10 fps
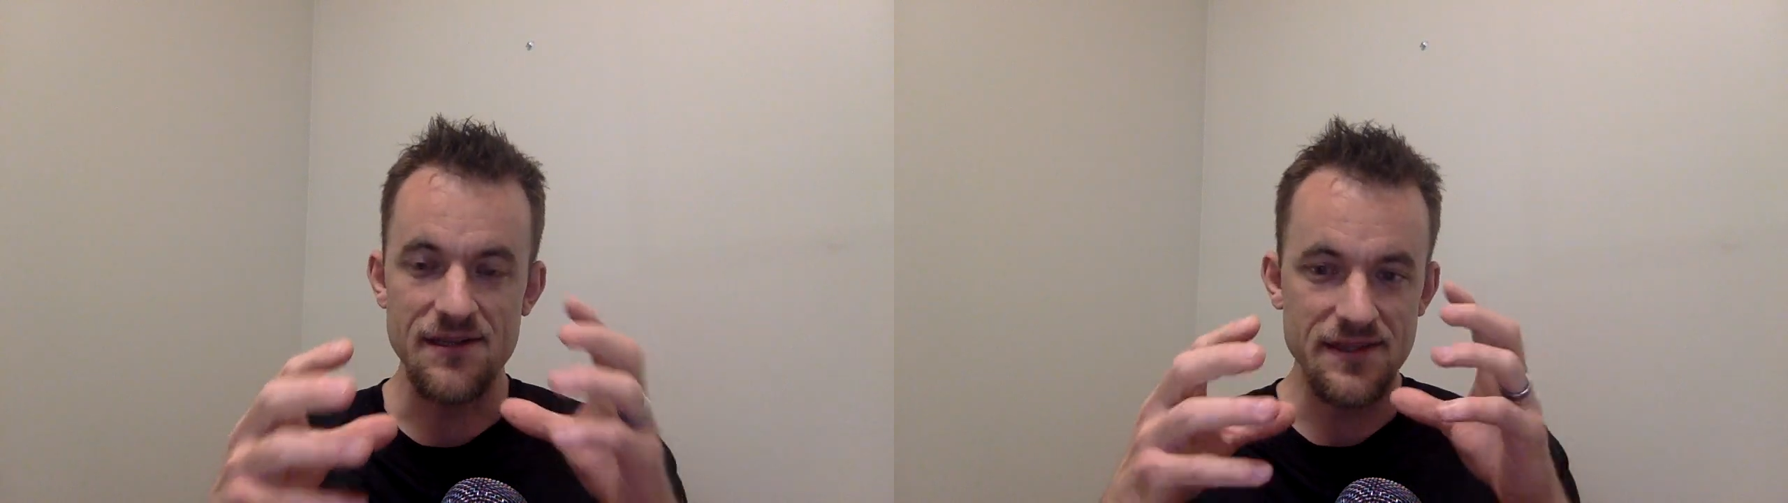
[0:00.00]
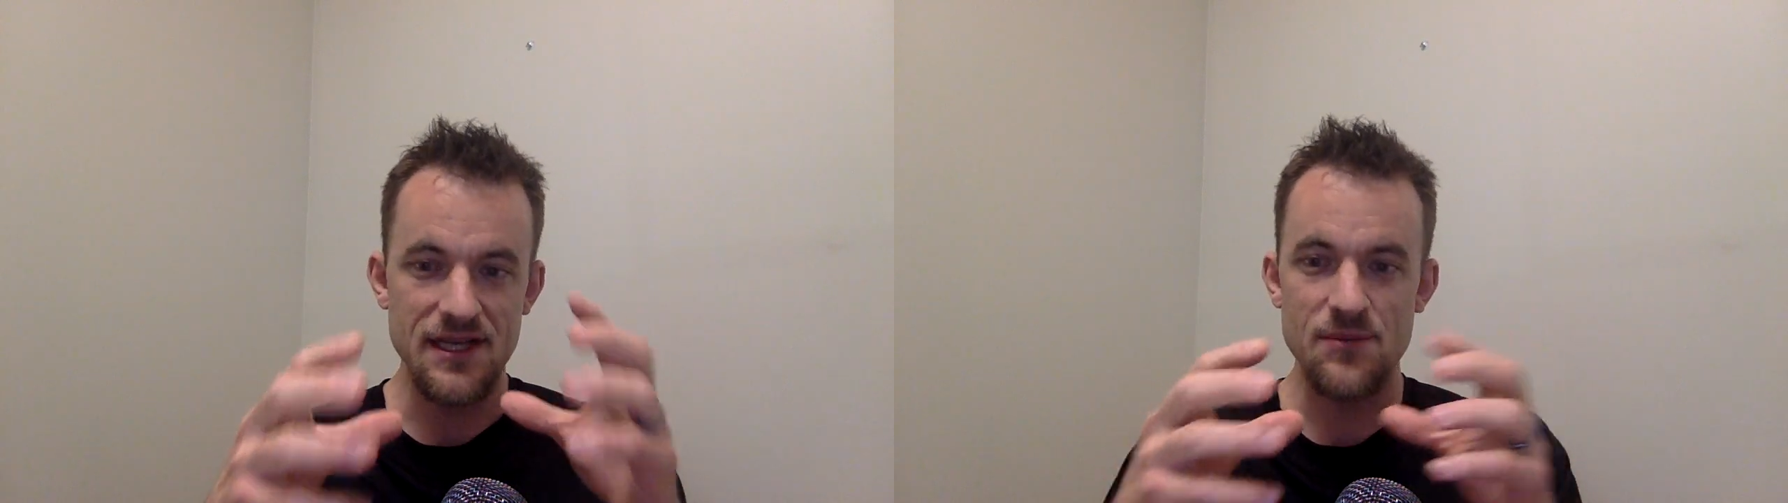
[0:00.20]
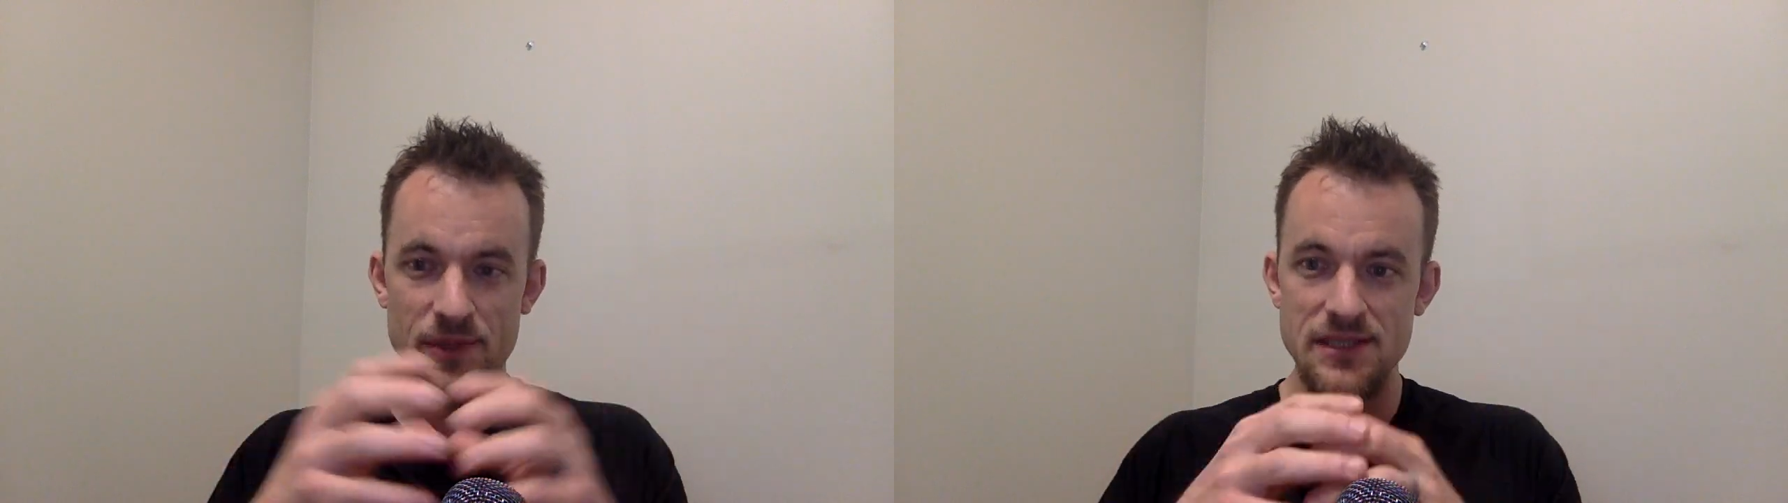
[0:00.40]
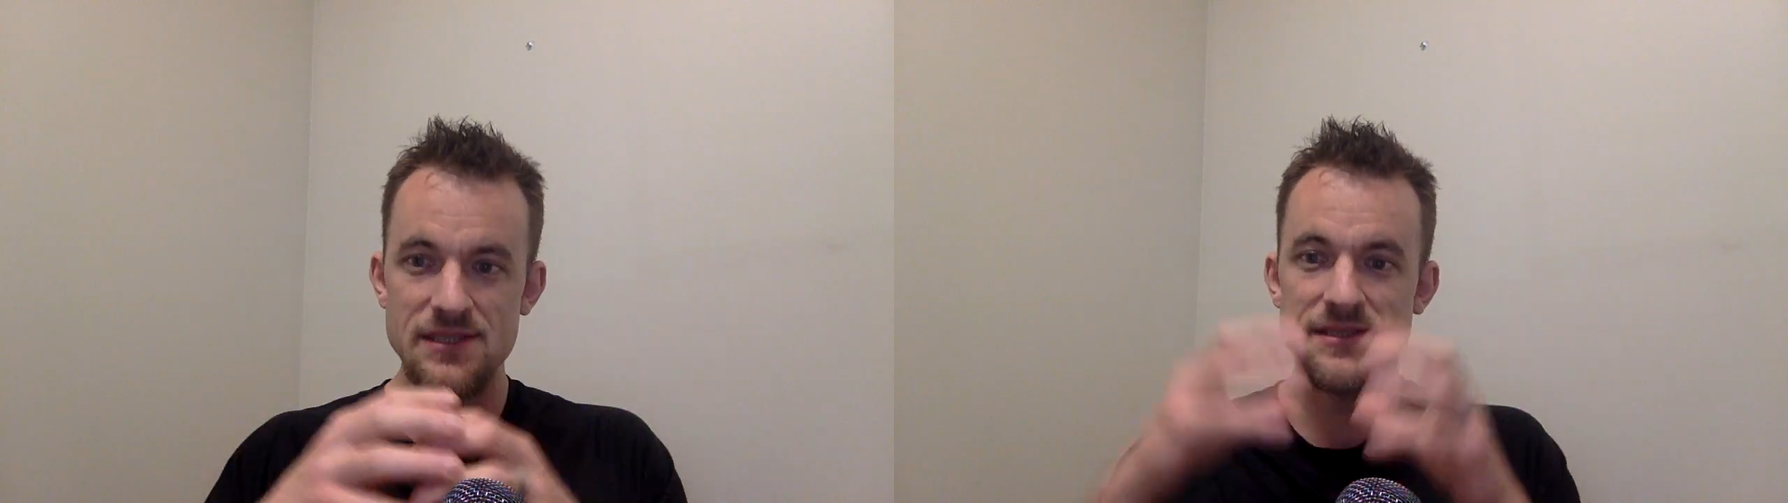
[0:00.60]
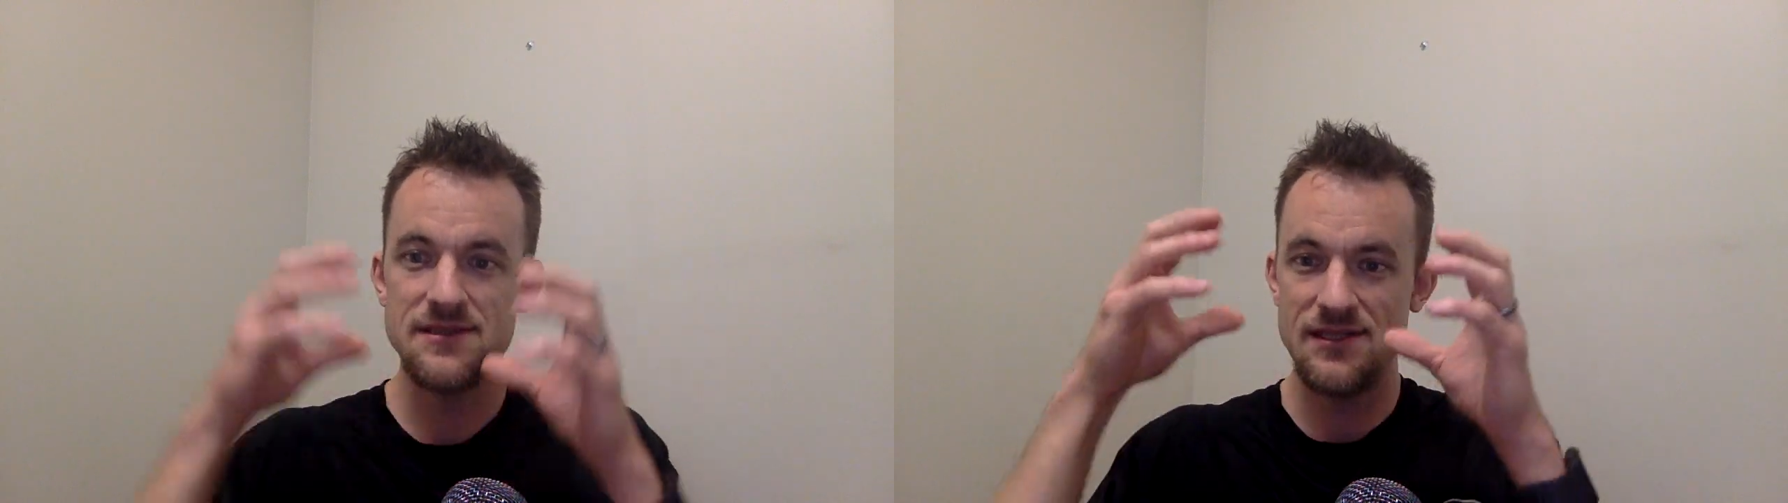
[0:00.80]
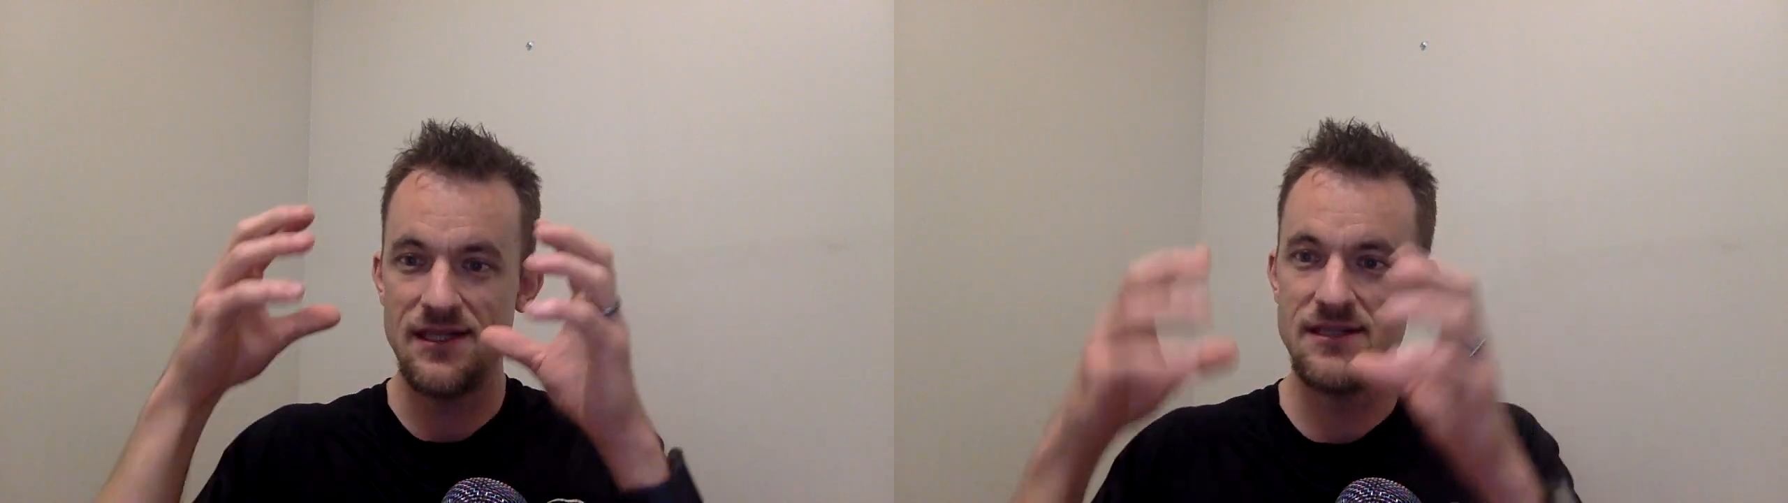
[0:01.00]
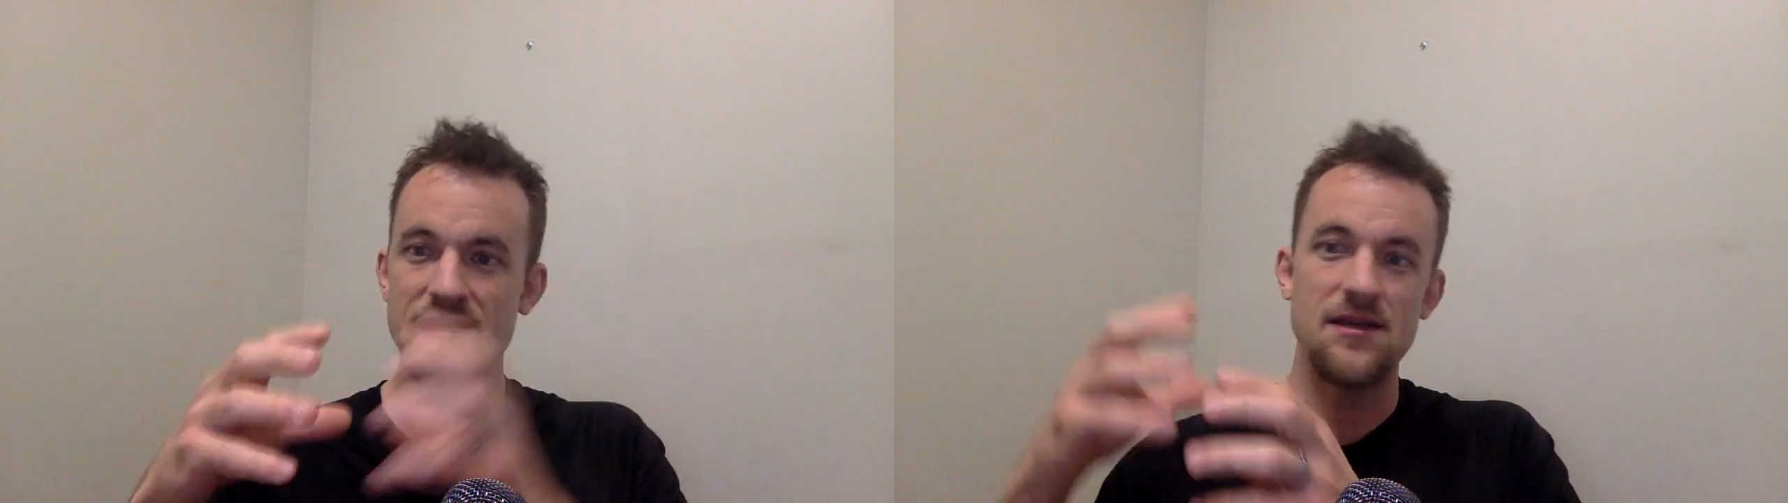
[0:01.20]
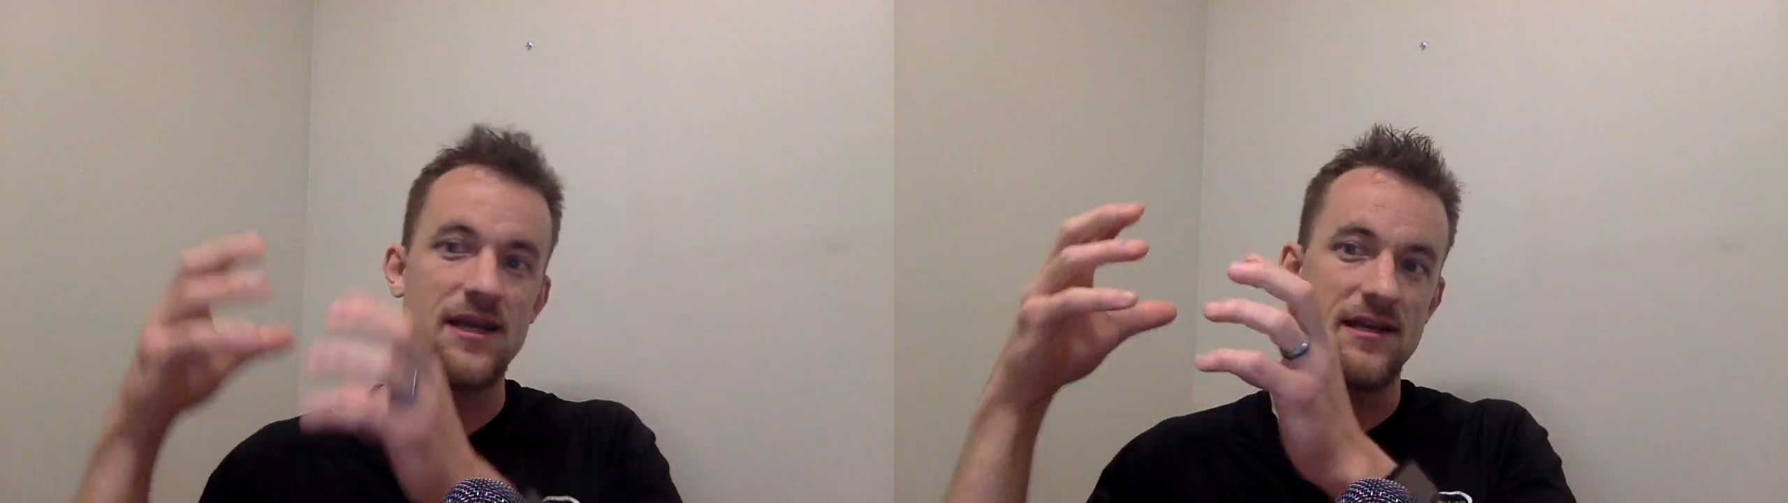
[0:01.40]
on that piece, and
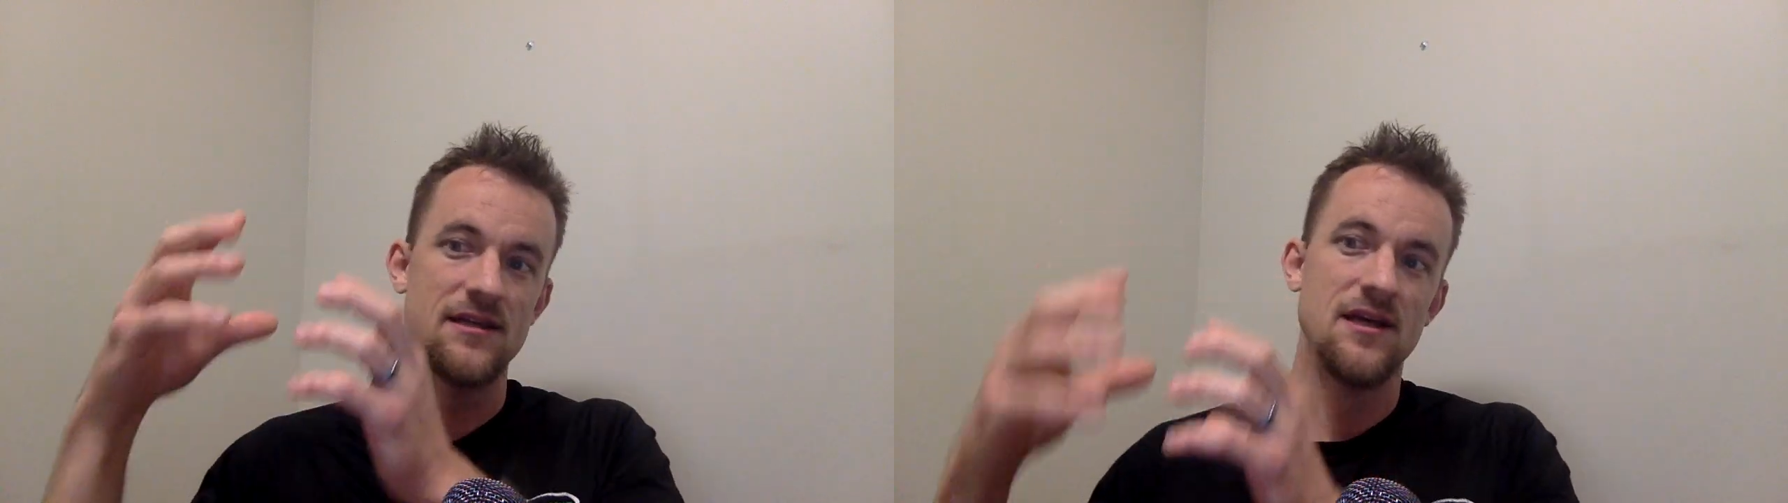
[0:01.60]
they get